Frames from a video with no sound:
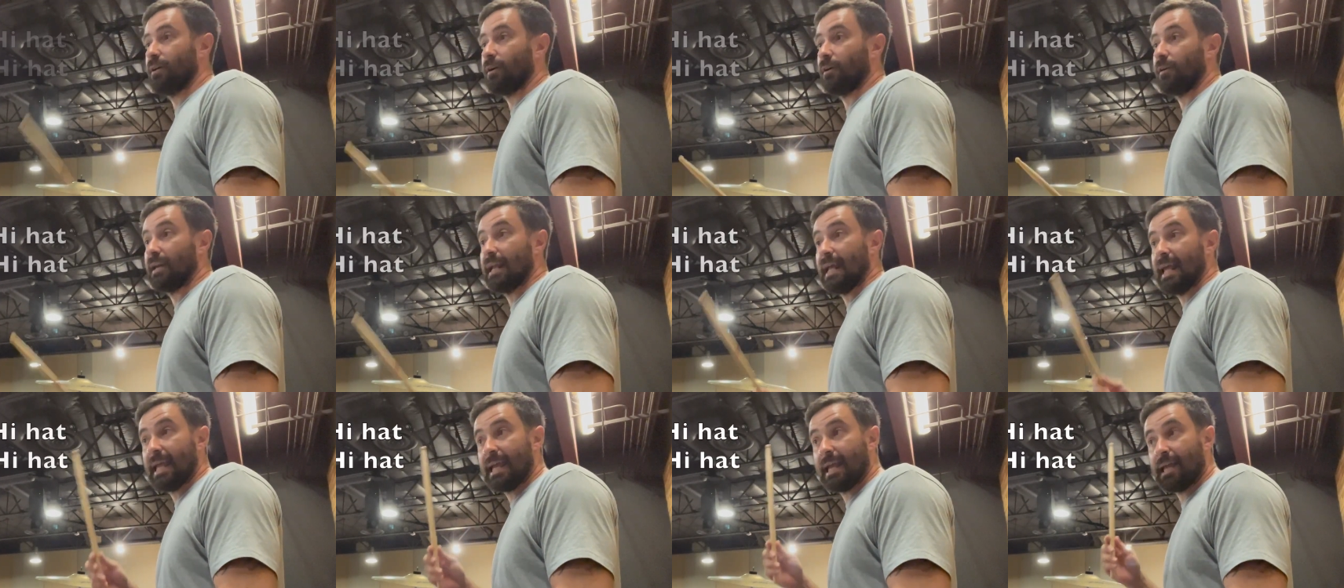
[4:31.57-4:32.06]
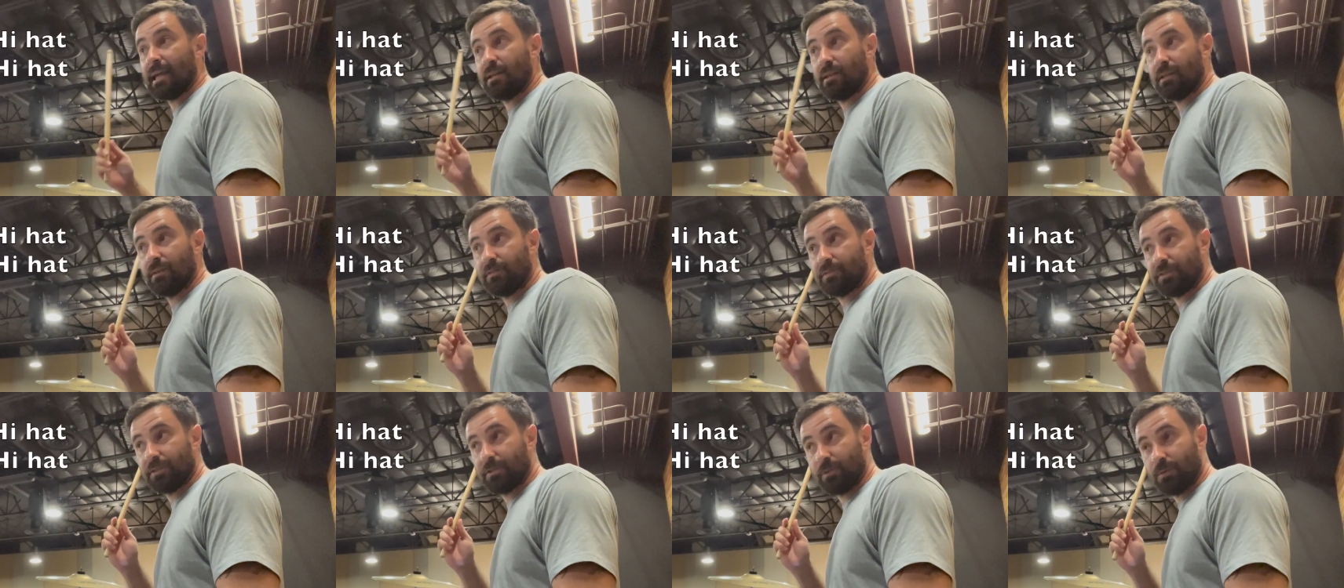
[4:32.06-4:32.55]
Our and
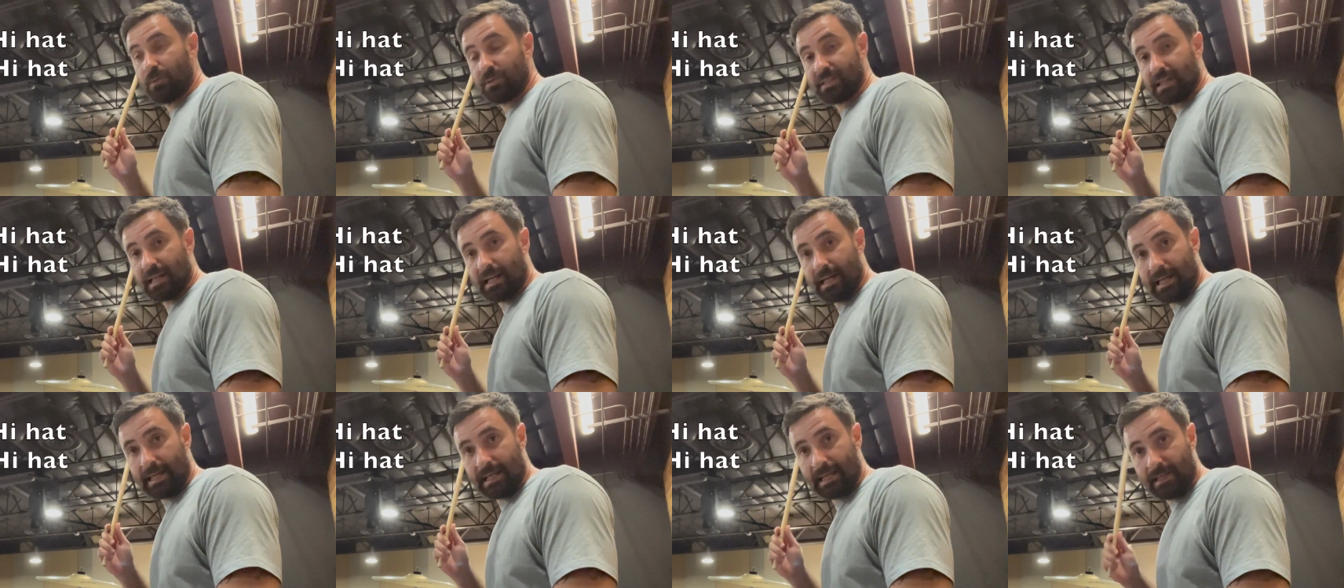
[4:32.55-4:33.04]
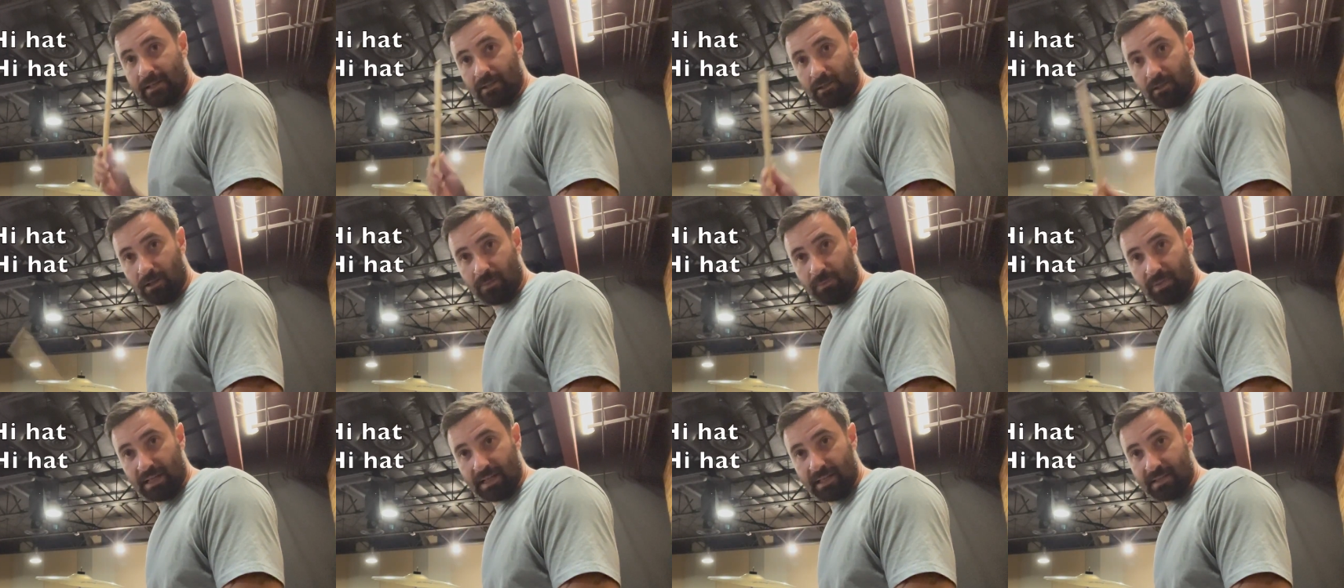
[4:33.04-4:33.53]
of 2 is a hi-hat
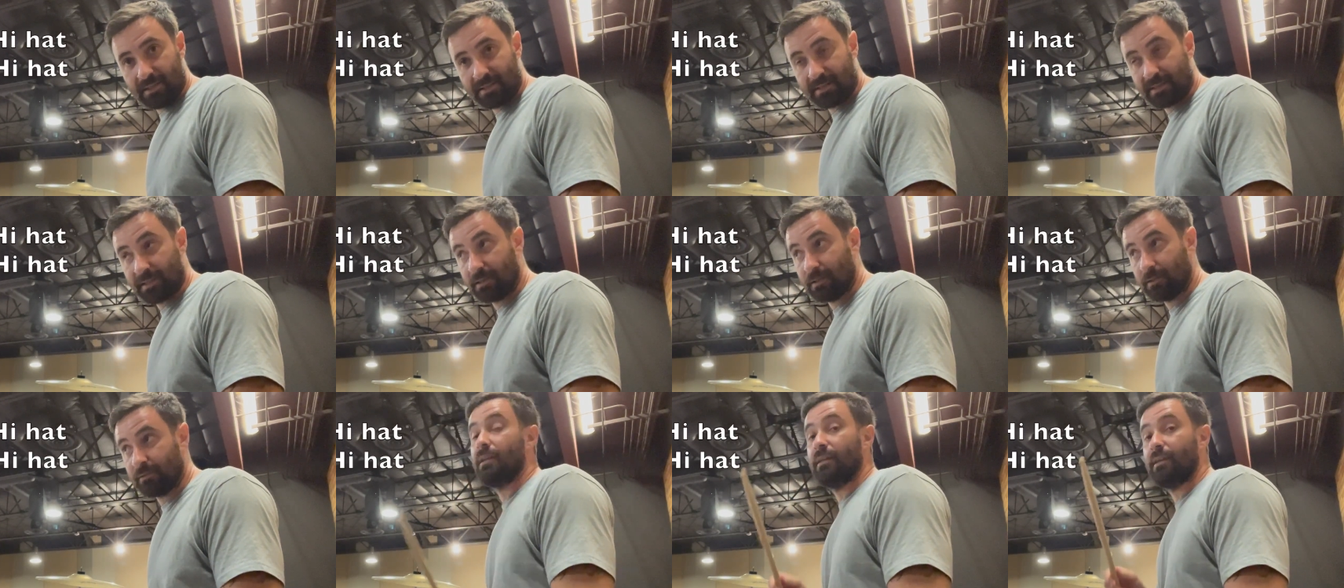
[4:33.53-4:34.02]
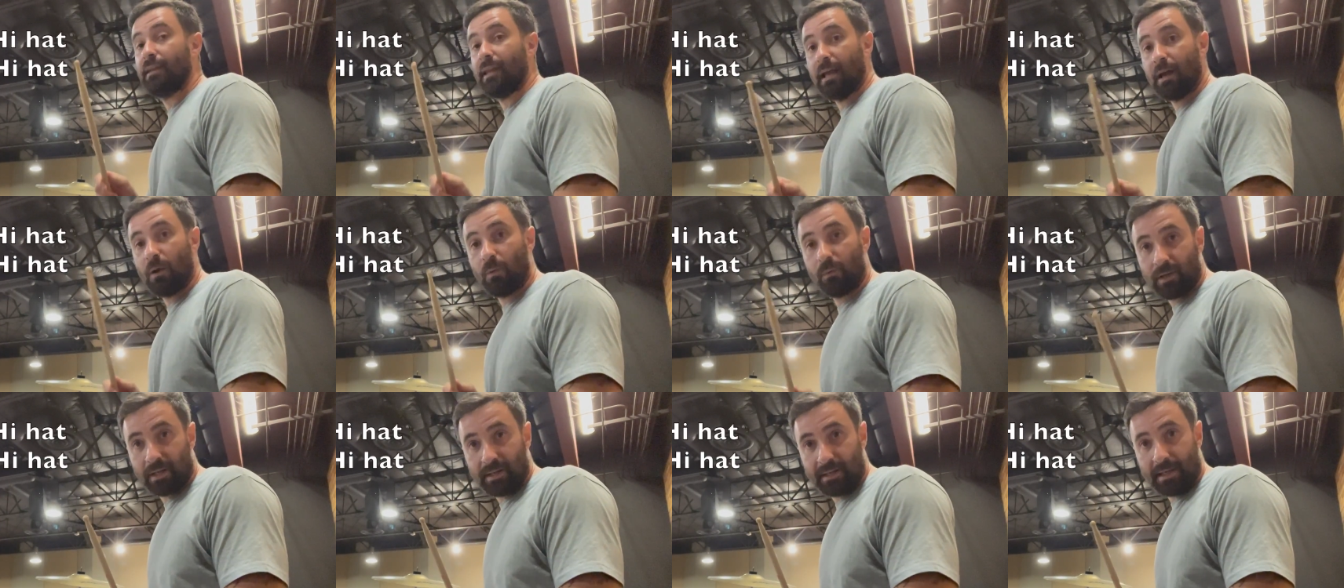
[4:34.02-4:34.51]
all by itself.
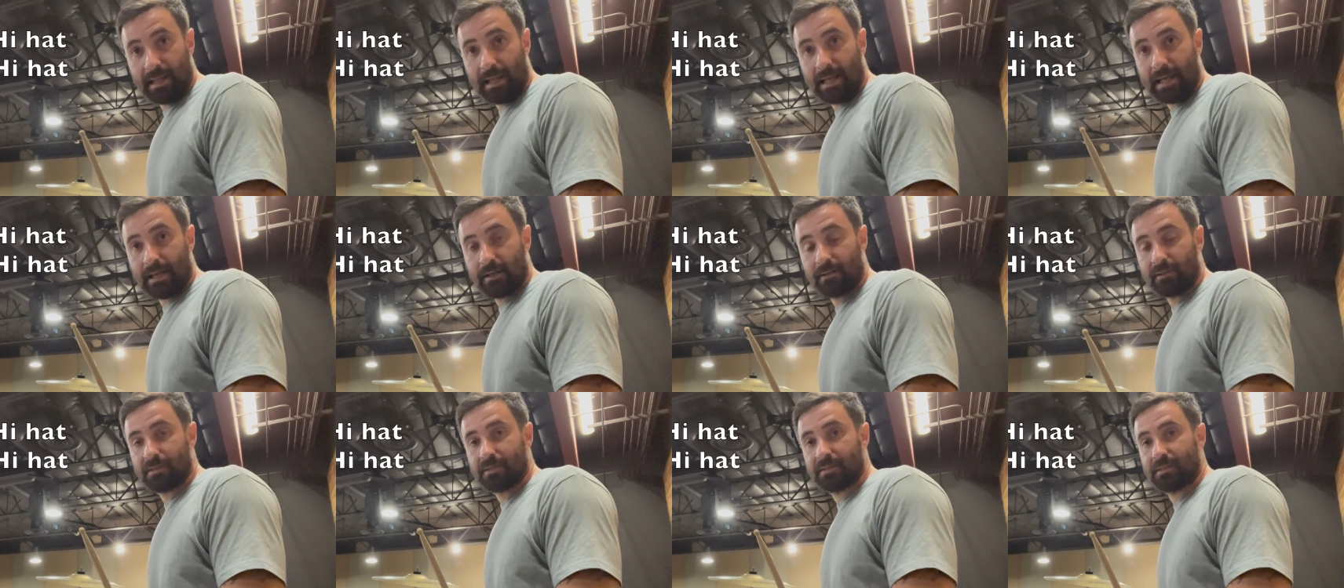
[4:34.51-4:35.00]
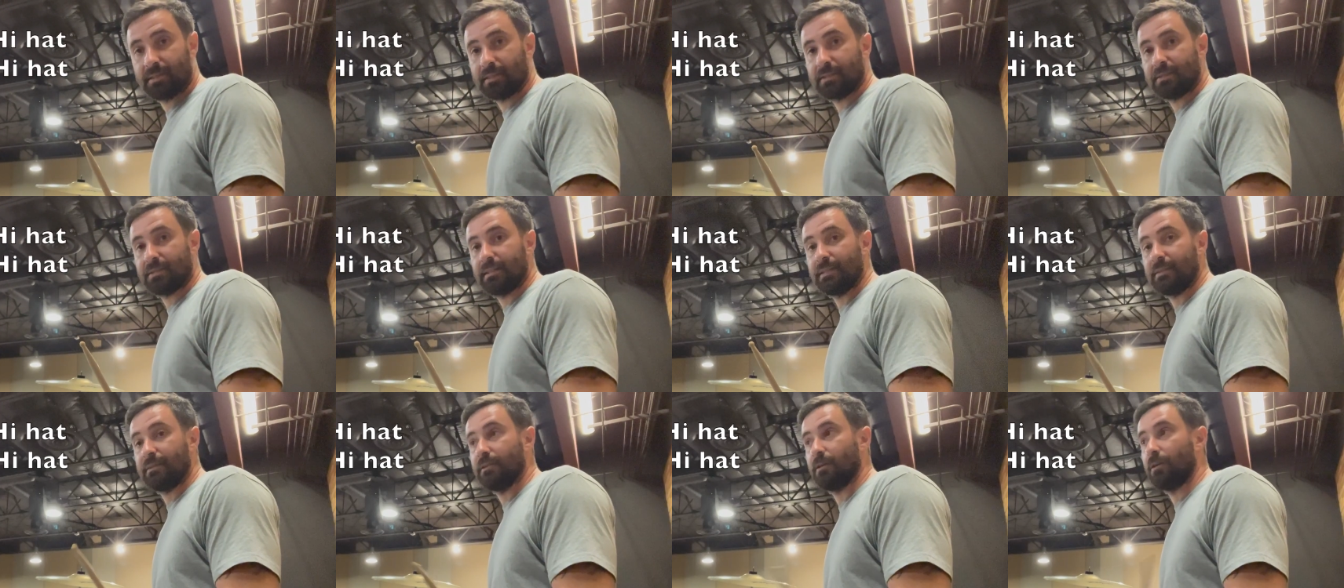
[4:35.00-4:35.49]
Now we're going to add our
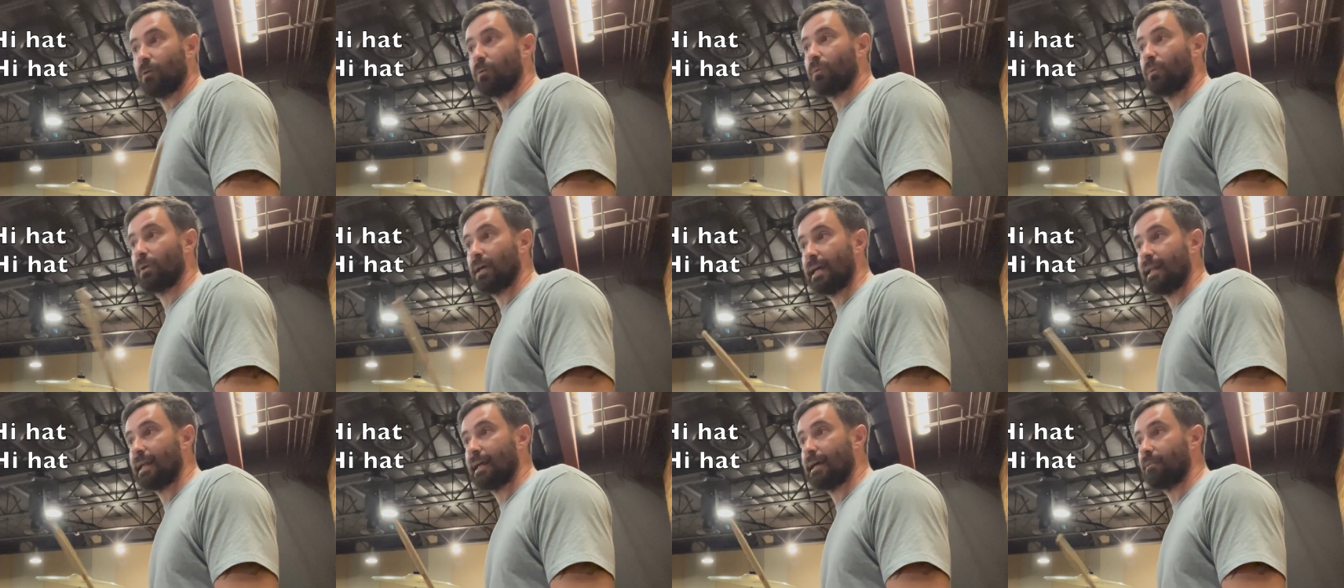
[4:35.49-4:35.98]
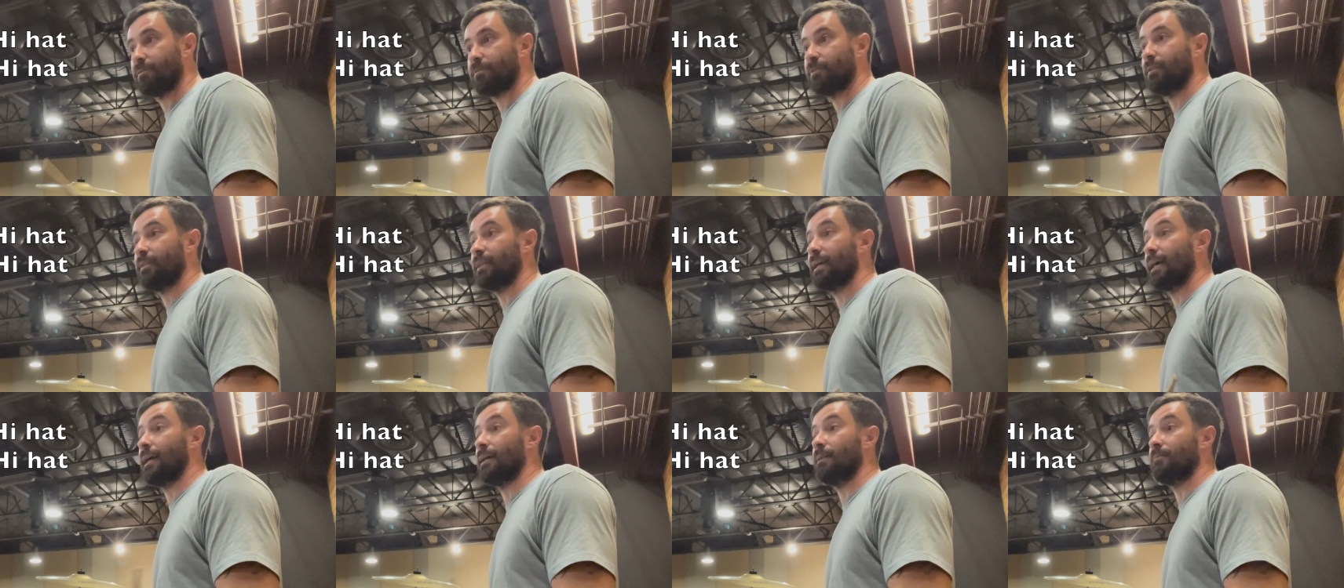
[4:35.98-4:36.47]
16th note right after
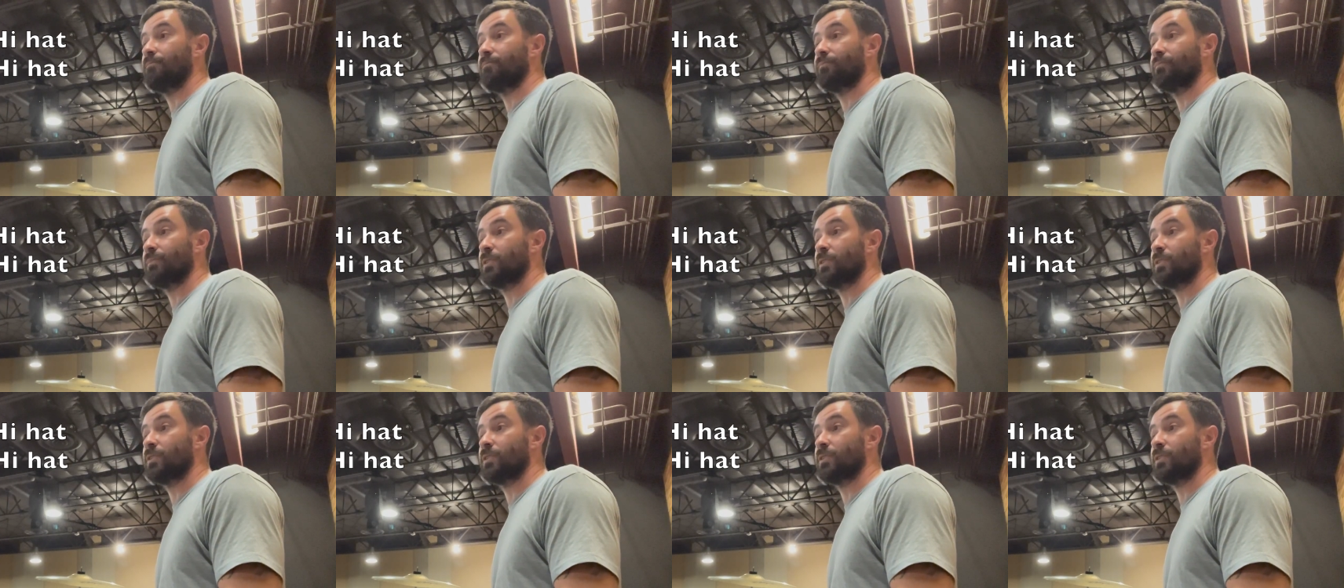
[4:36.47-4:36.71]
that.